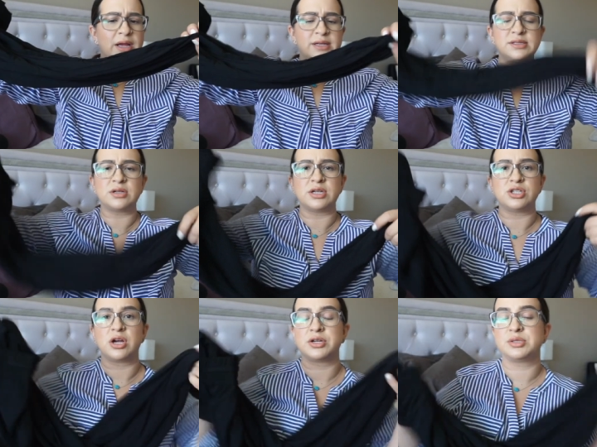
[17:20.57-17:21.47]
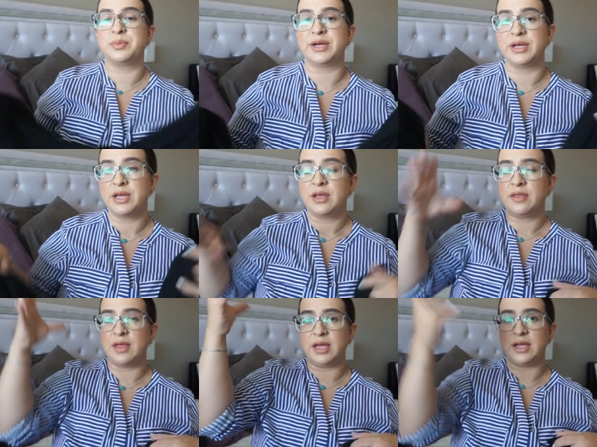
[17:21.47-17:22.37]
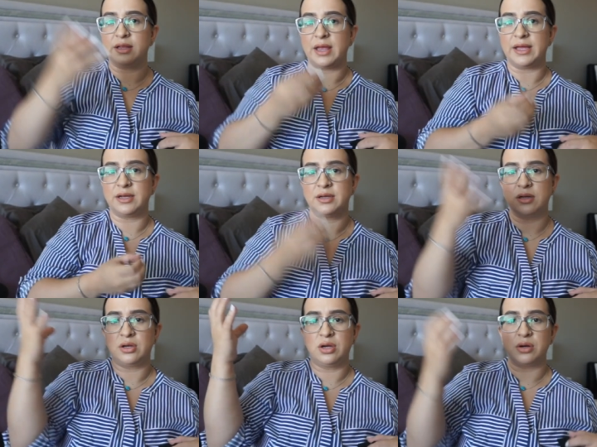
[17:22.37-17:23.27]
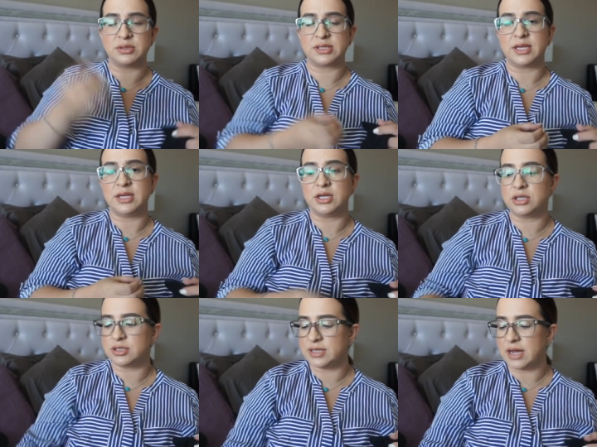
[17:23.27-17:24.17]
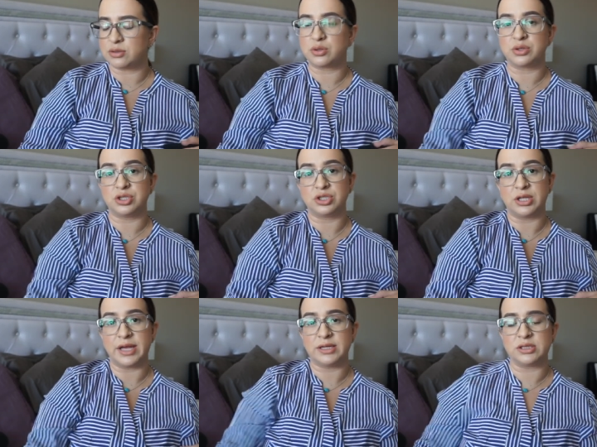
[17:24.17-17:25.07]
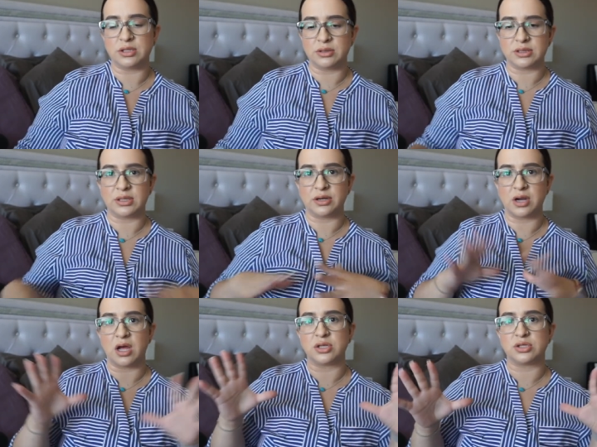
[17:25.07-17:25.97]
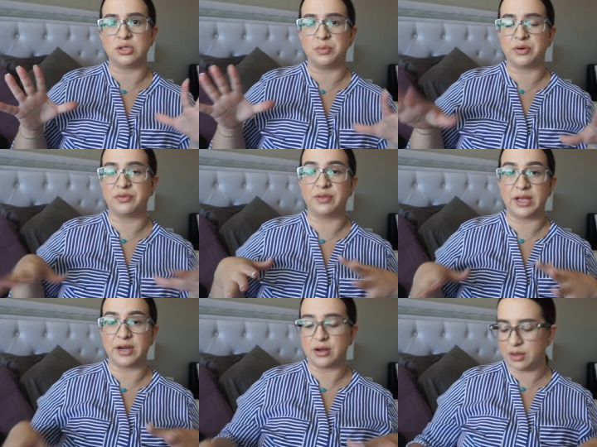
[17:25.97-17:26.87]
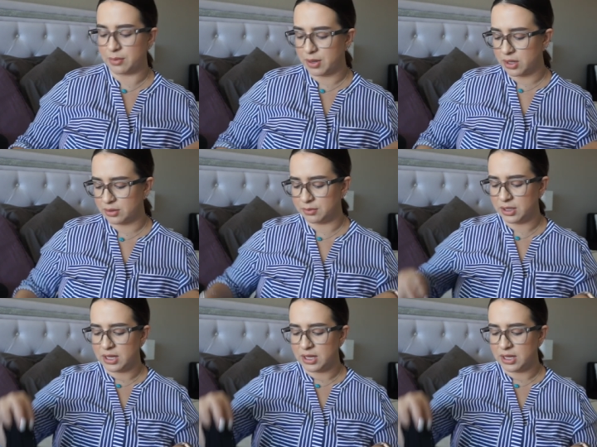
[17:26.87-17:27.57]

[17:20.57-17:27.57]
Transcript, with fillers: I guess they're not joggers, but they like go skinnier down towards your legs so they're not super flared on the bottom.